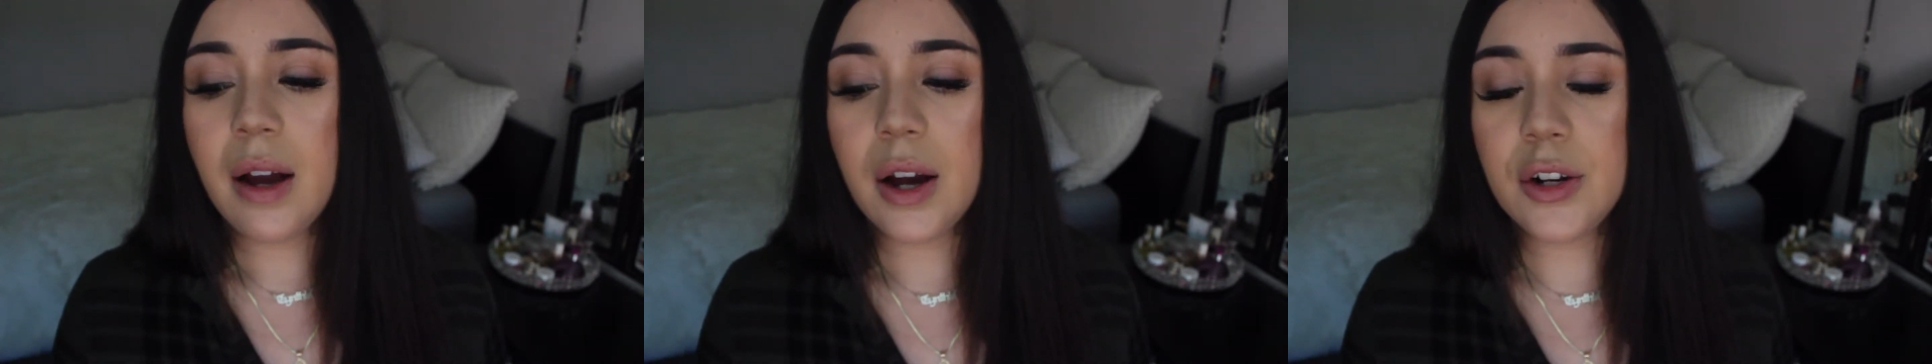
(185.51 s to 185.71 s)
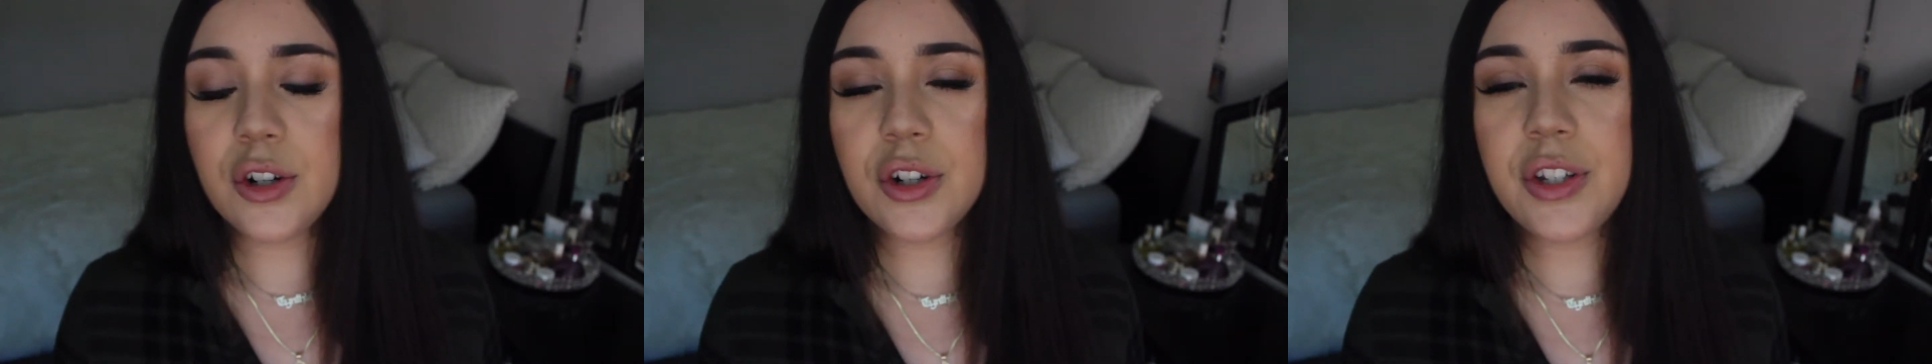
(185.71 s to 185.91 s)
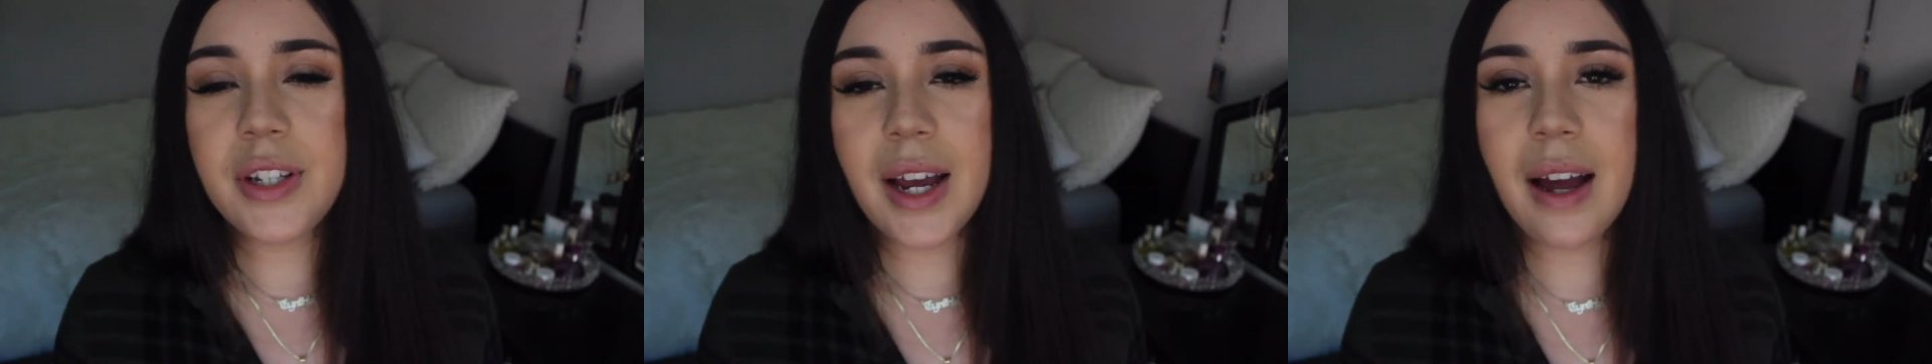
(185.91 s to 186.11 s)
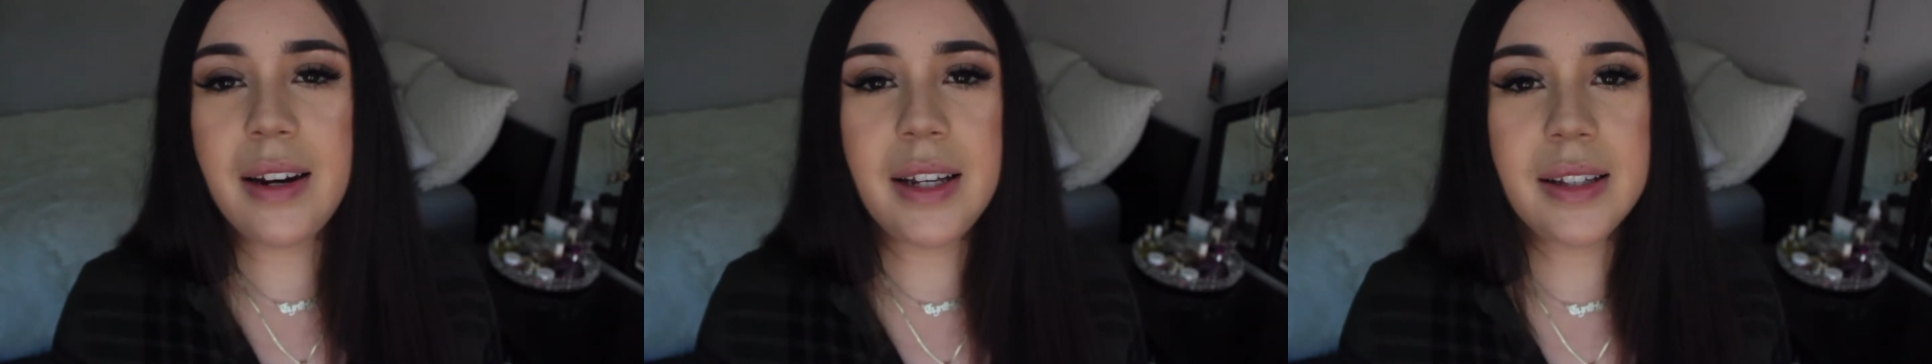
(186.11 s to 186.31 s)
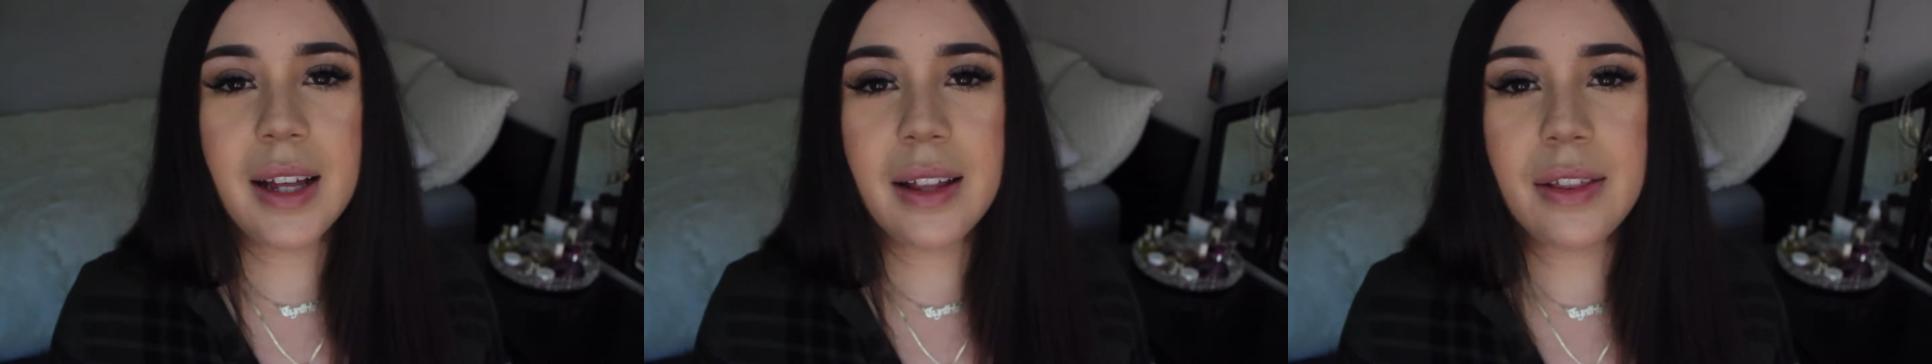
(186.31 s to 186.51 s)

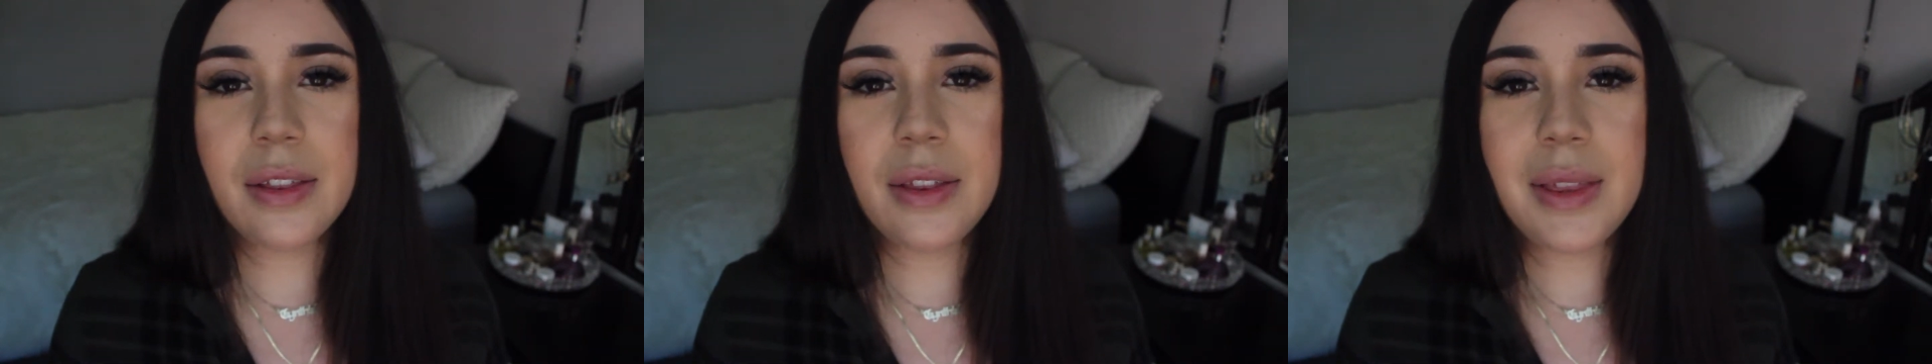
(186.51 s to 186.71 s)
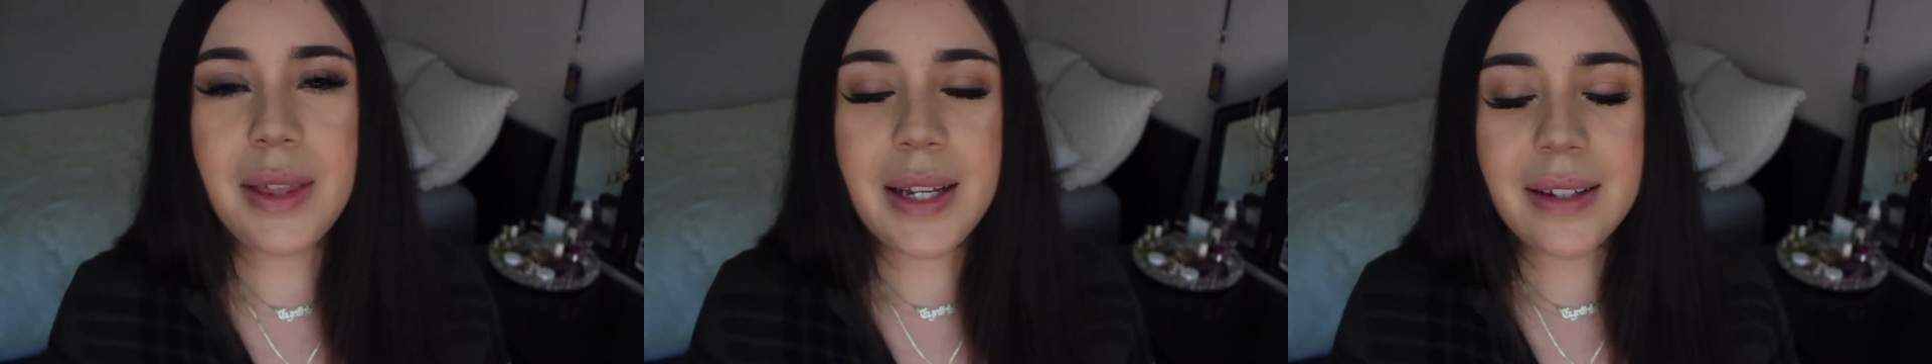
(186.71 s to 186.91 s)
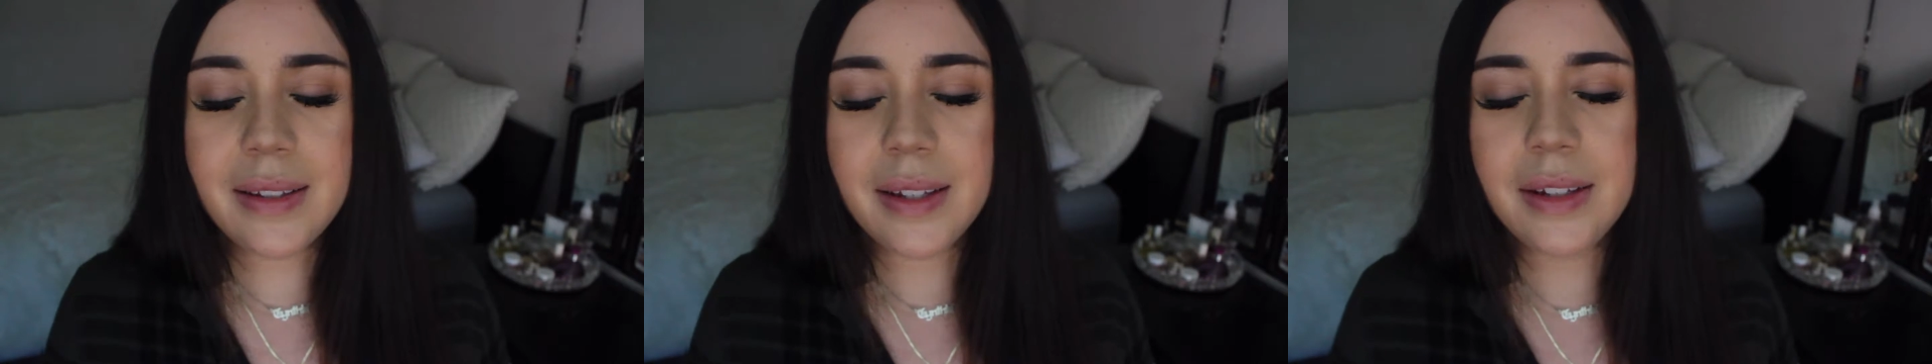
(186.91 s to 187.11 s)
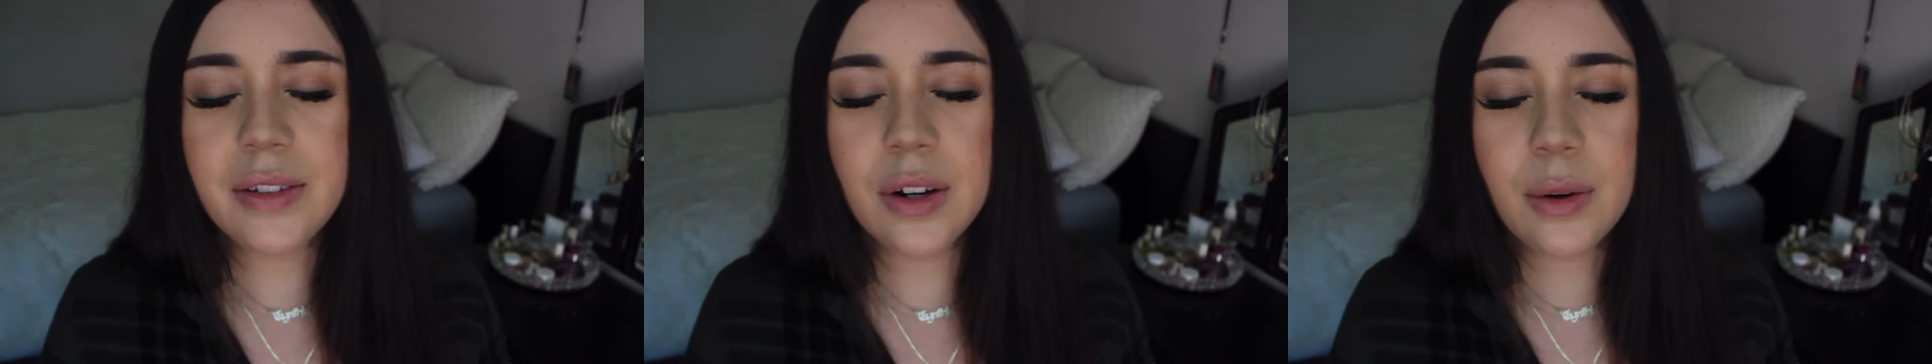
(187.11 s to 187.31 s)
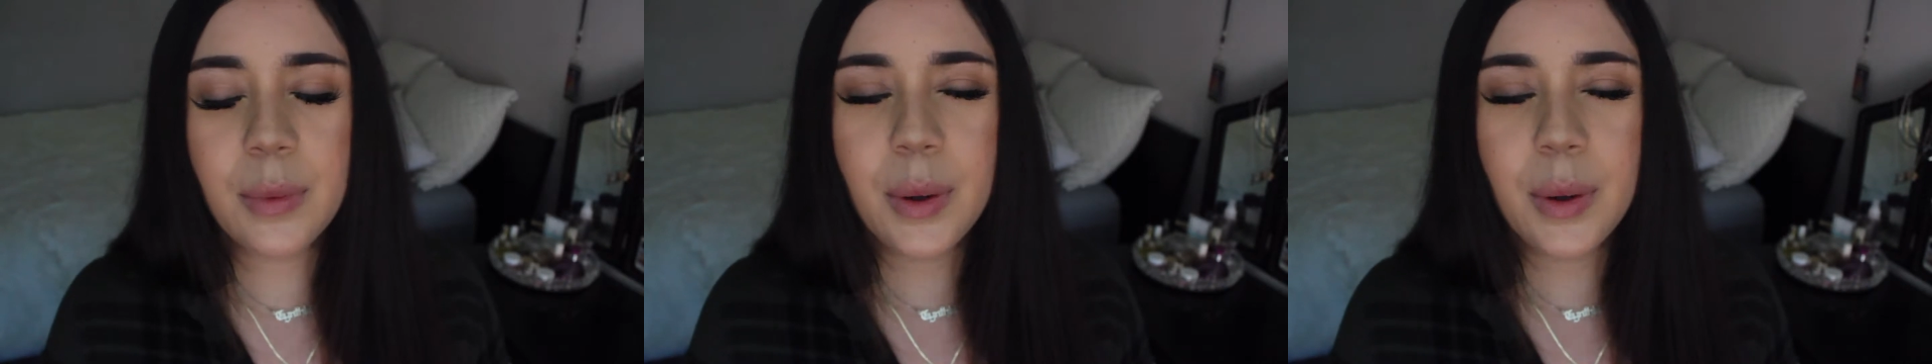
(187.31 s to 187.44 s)
understanding that these things are